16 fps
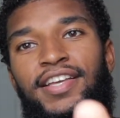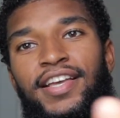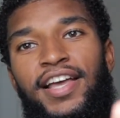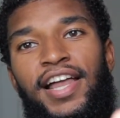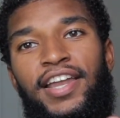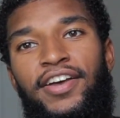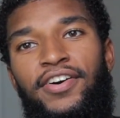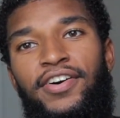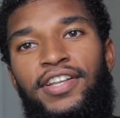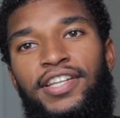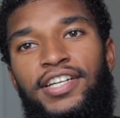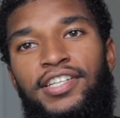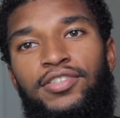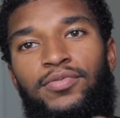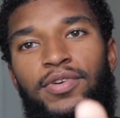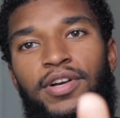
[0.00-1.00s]
I know it
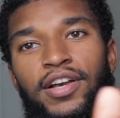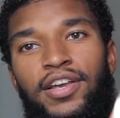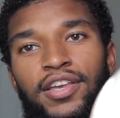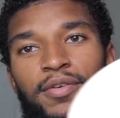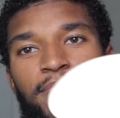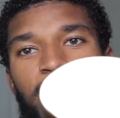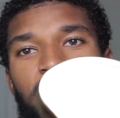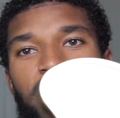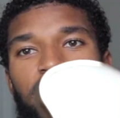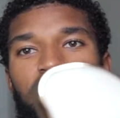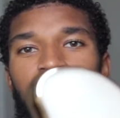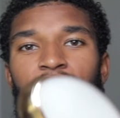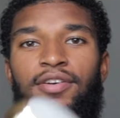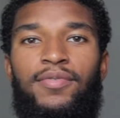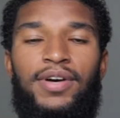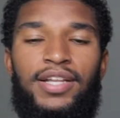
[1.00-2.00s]
looks weird. You're probably
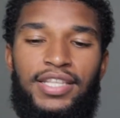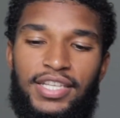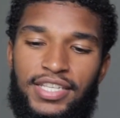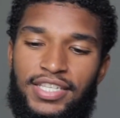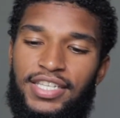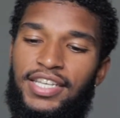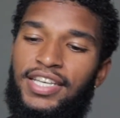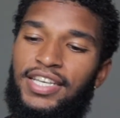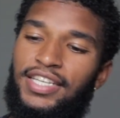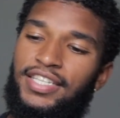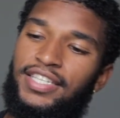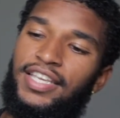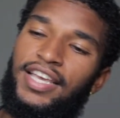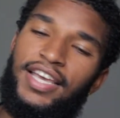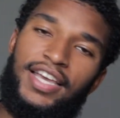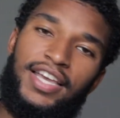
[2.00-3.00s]
wondering what this
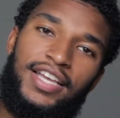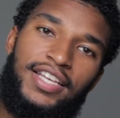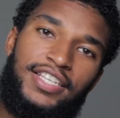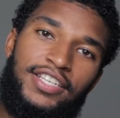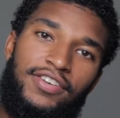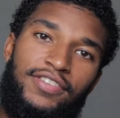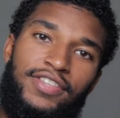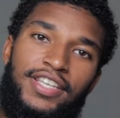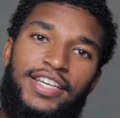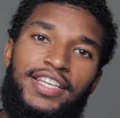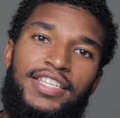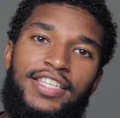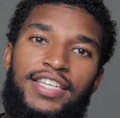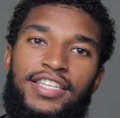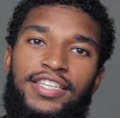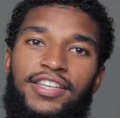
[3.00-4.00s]
is. So
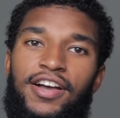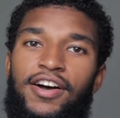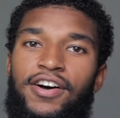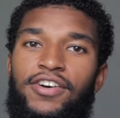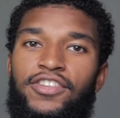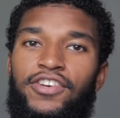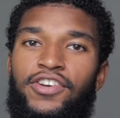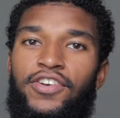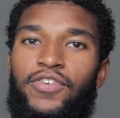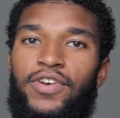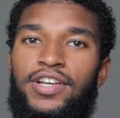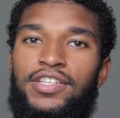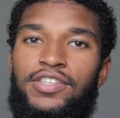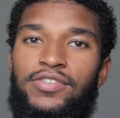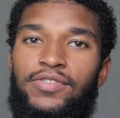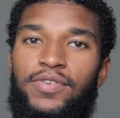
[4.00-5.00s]
this is called the
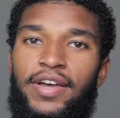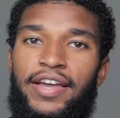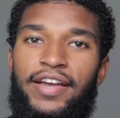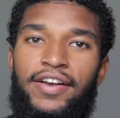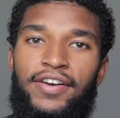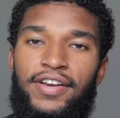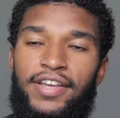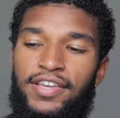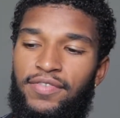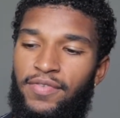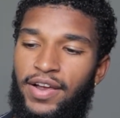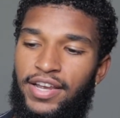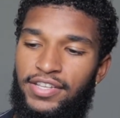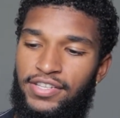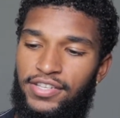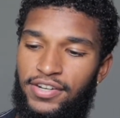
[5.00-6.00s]
Crystal Hair
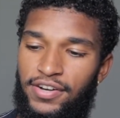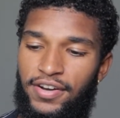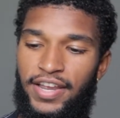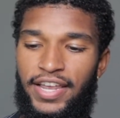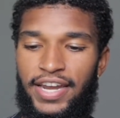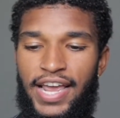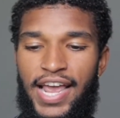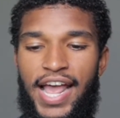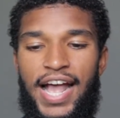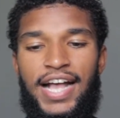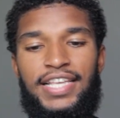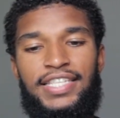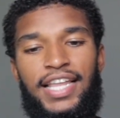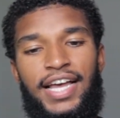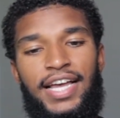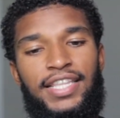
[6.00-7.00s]
Eraser, and it
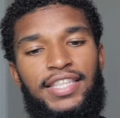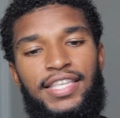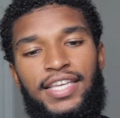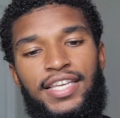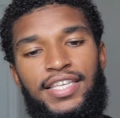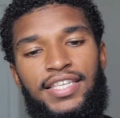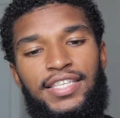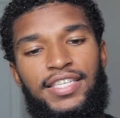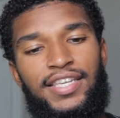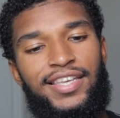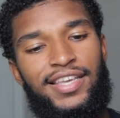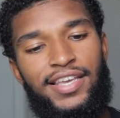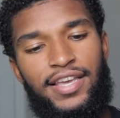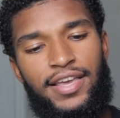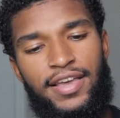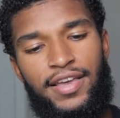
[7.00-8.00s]
has like this
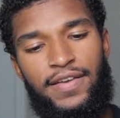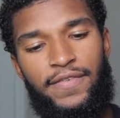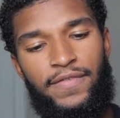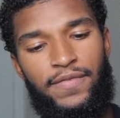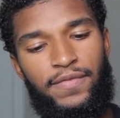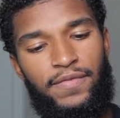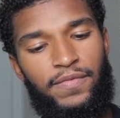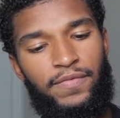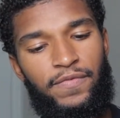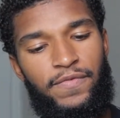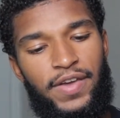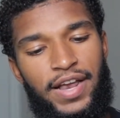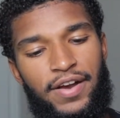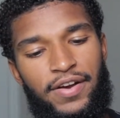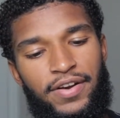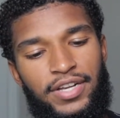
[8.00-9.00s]

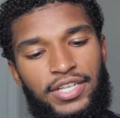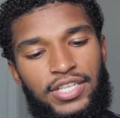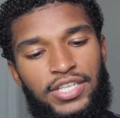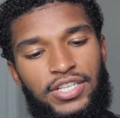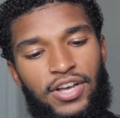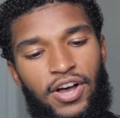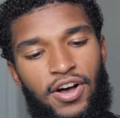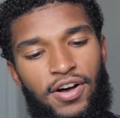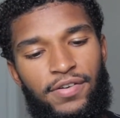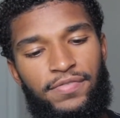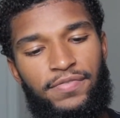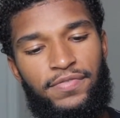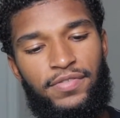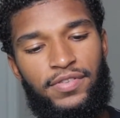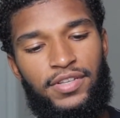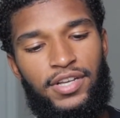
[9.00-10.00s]
very
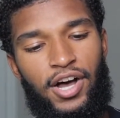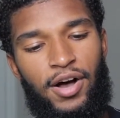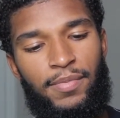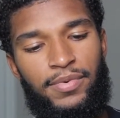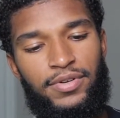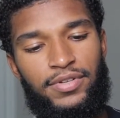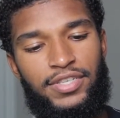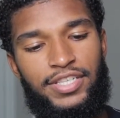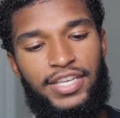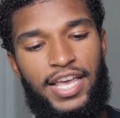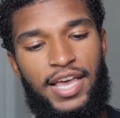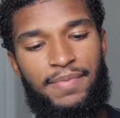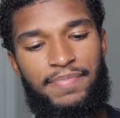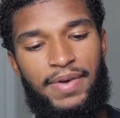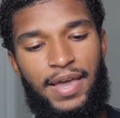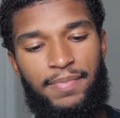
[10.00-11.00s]
soft, almost
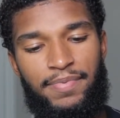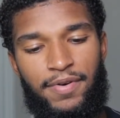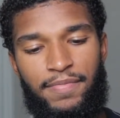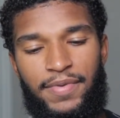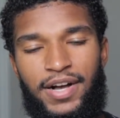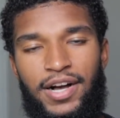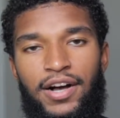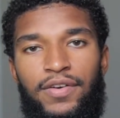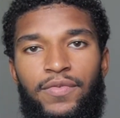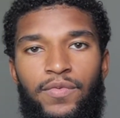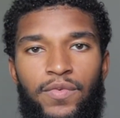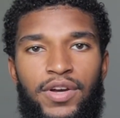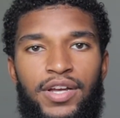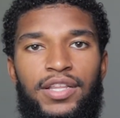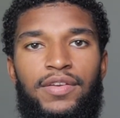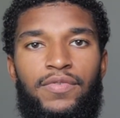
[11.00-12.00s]
sandpaper, but
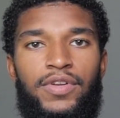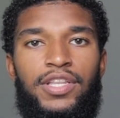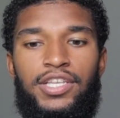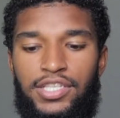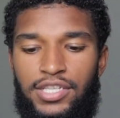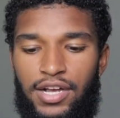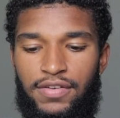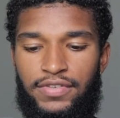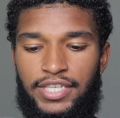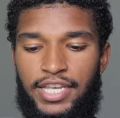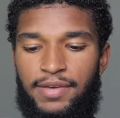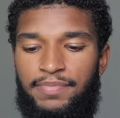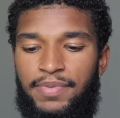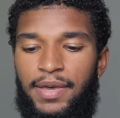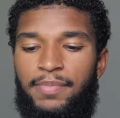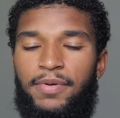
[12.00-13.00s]
really soft
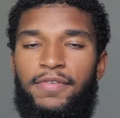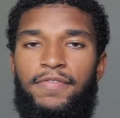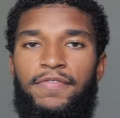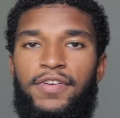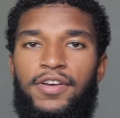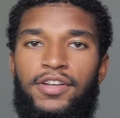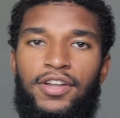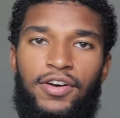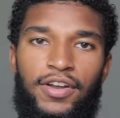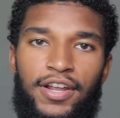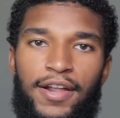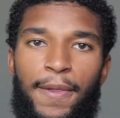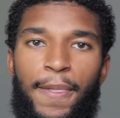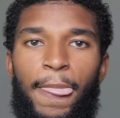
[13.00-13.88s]
sandpaper feel on it.